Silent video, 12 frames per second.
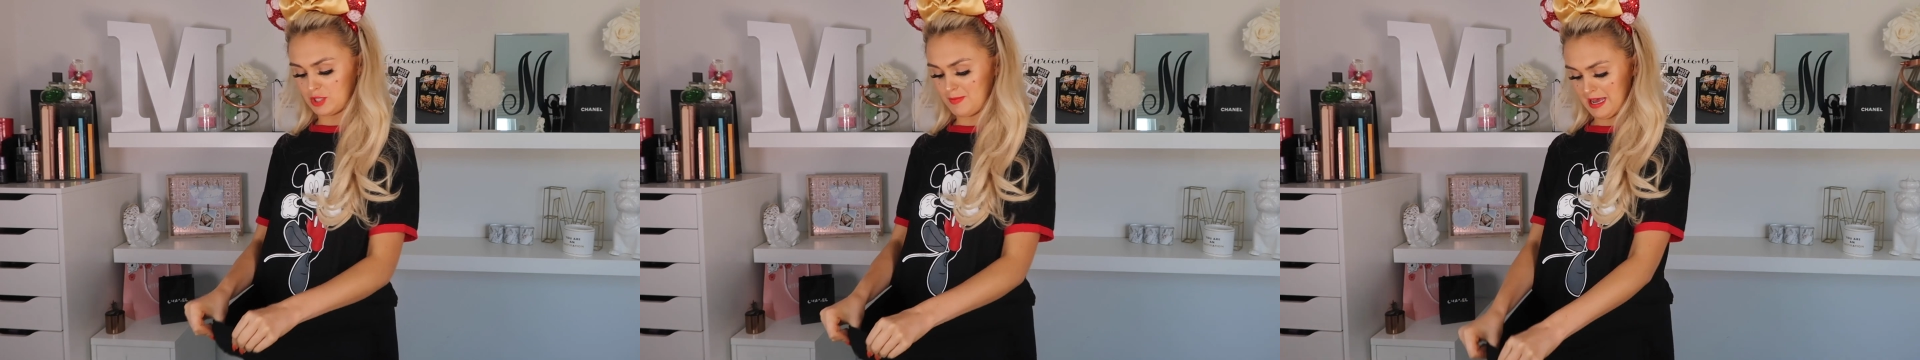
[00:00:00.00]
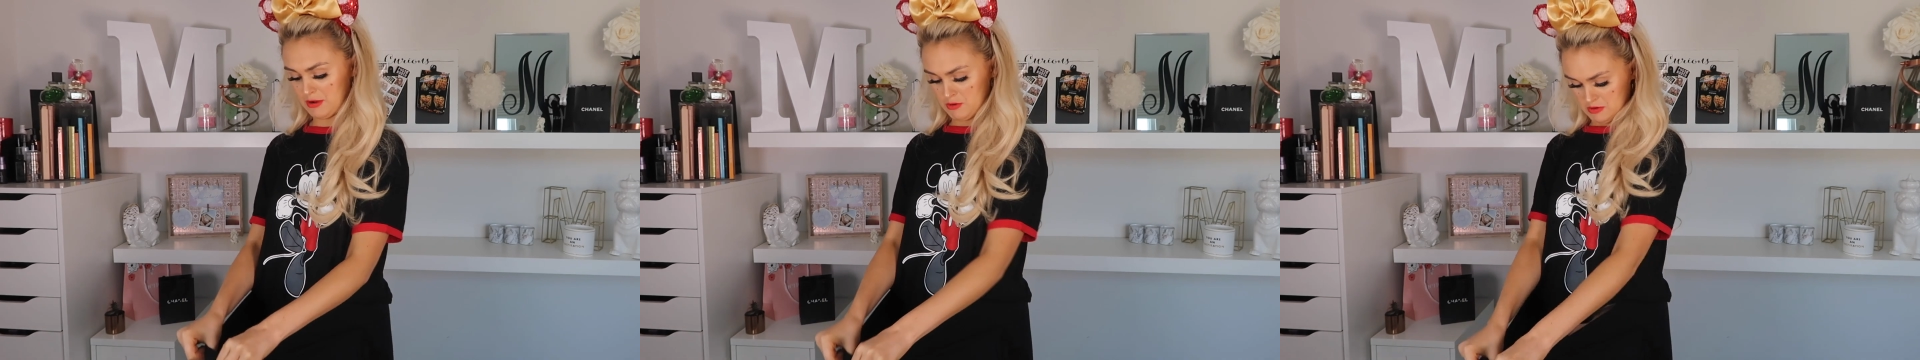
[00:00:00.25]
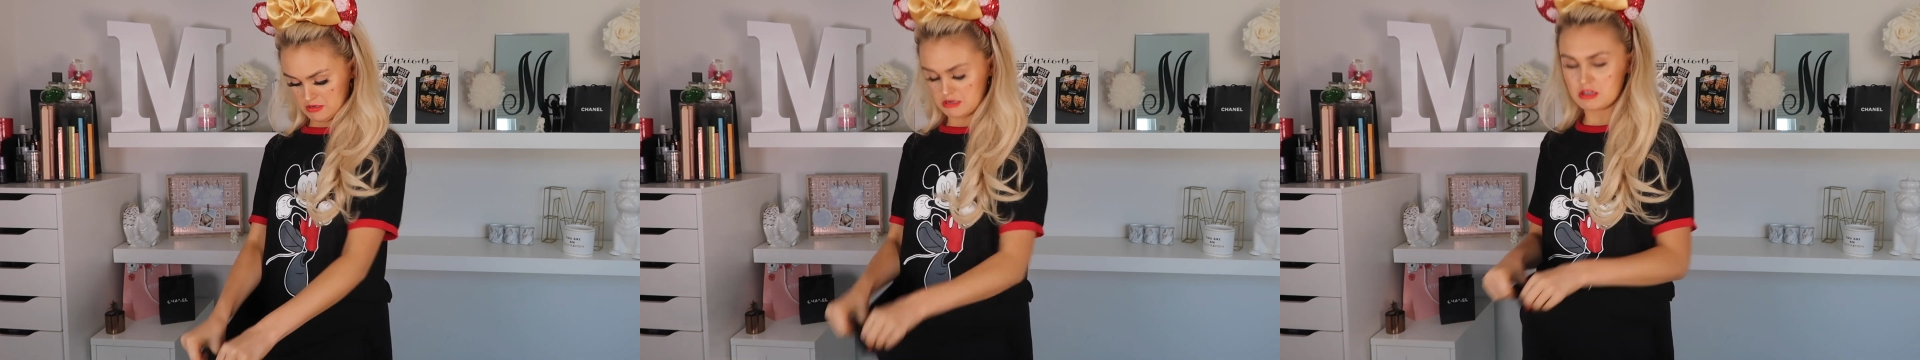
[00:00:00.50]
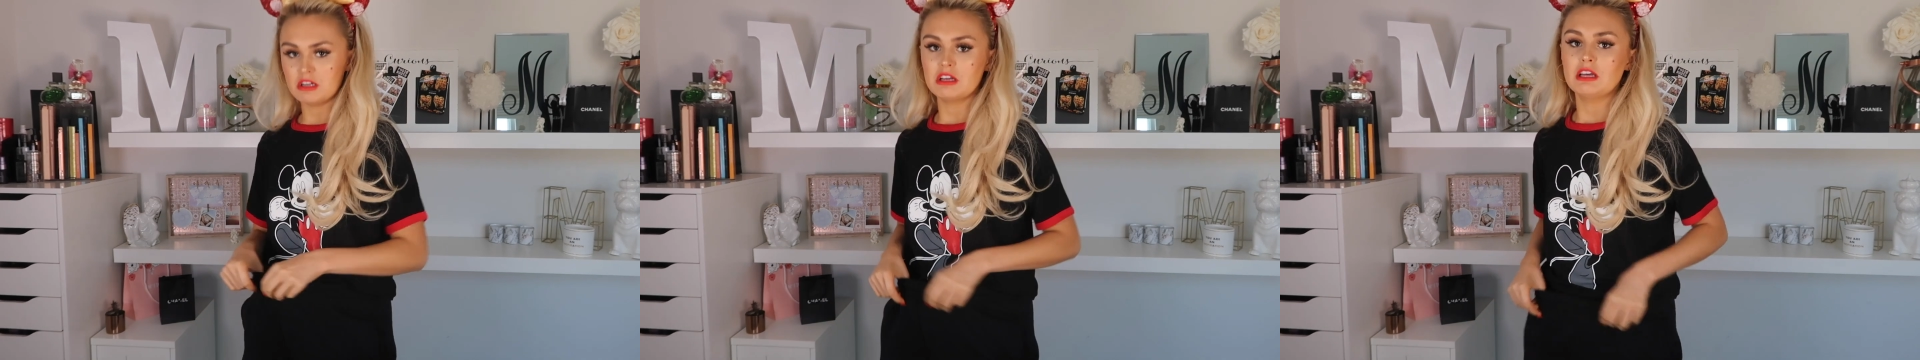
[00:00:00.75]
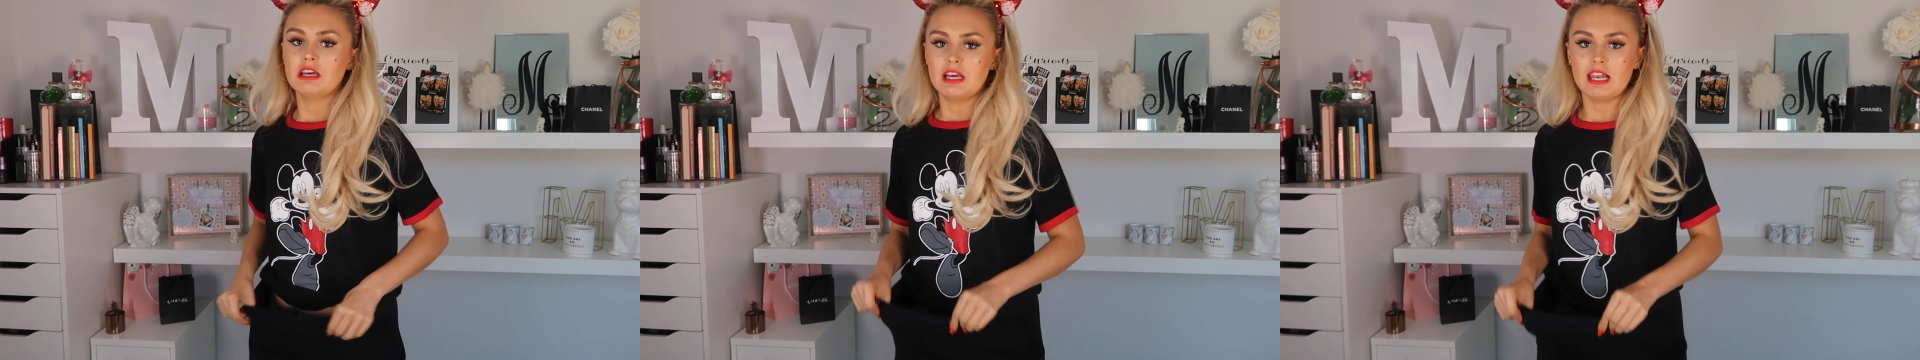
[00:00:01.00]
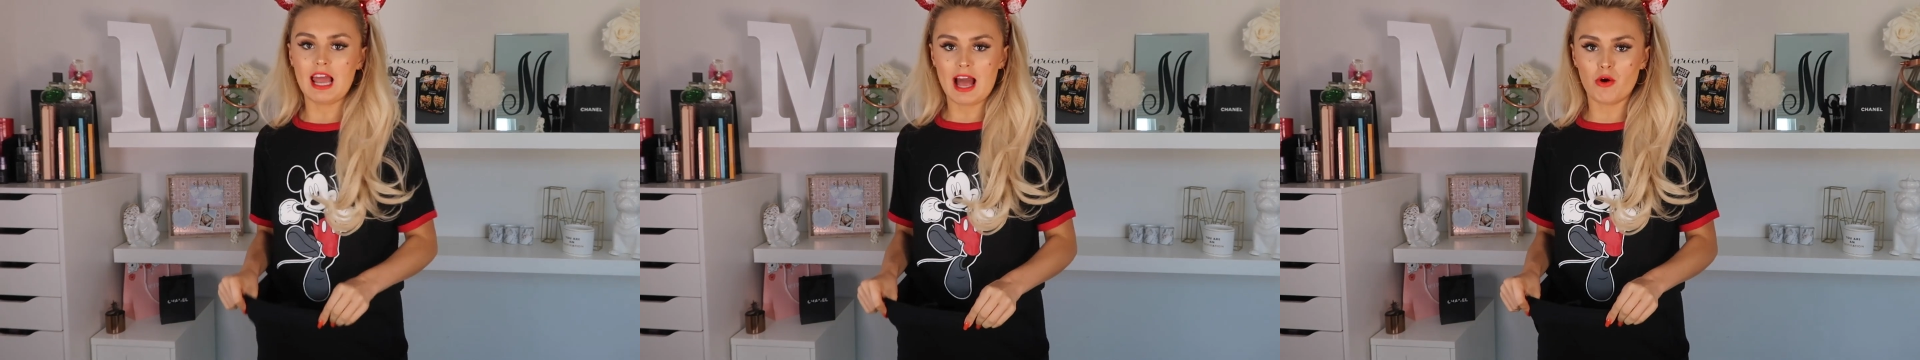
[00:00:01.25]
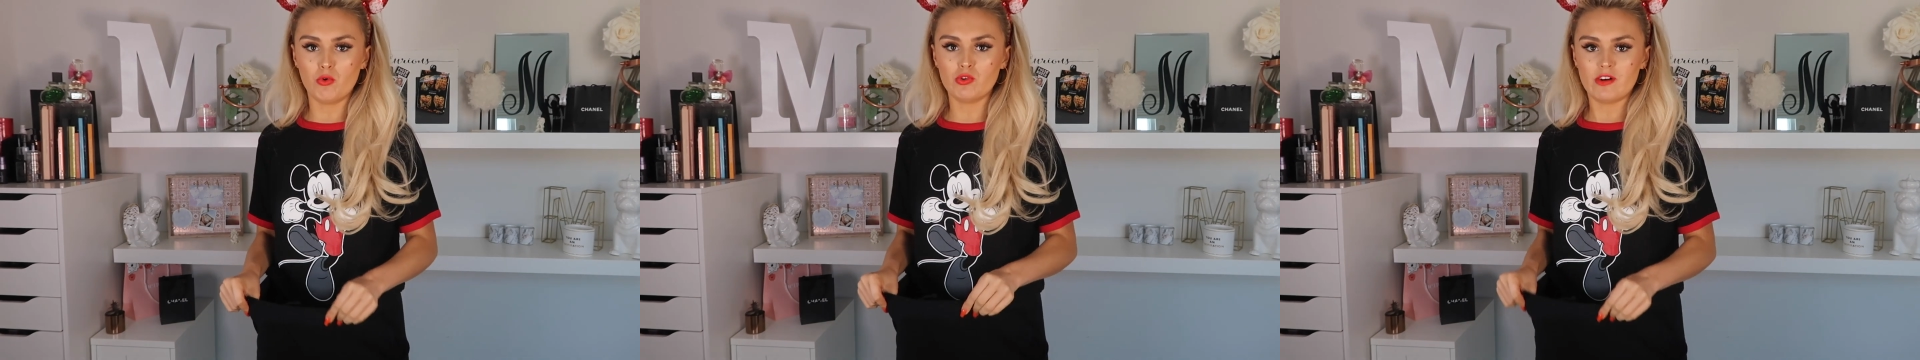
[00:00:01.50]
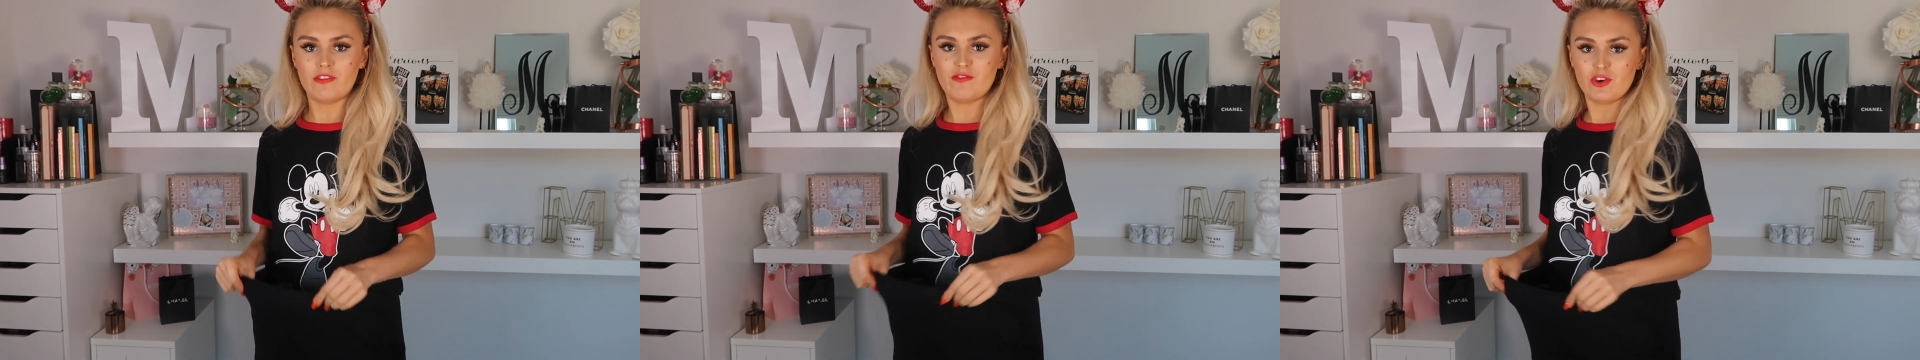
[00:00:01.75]
them out, let all
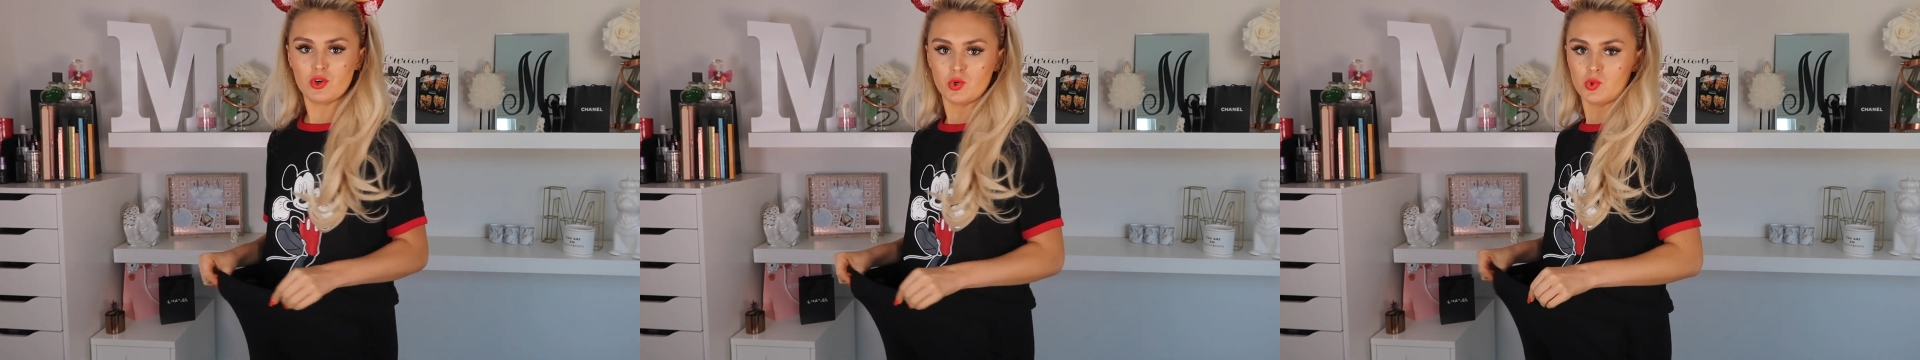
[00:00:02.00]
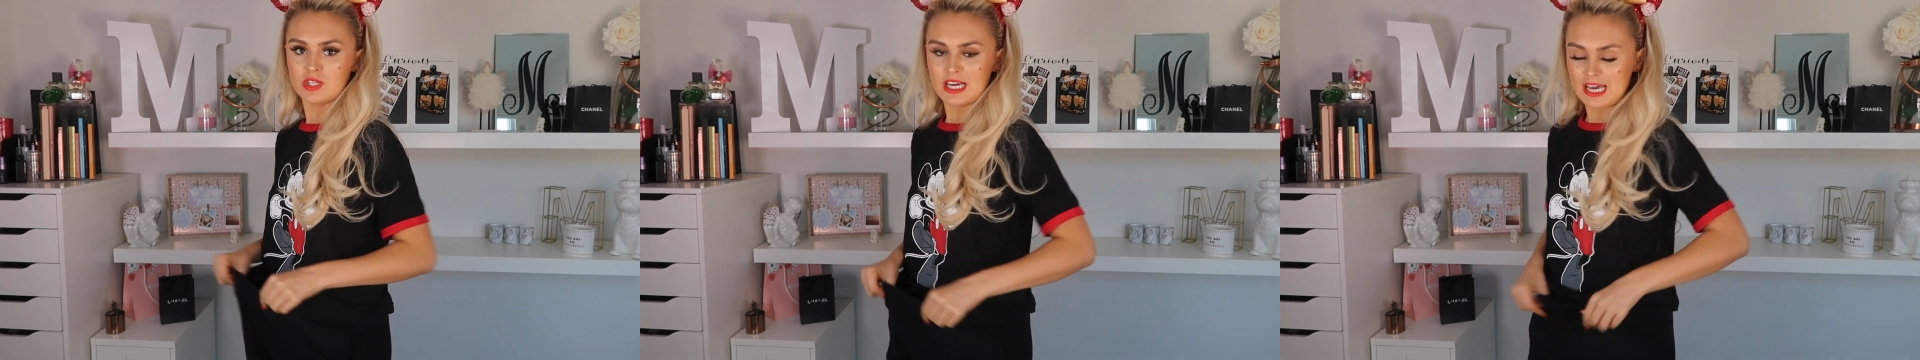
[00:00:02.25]
the food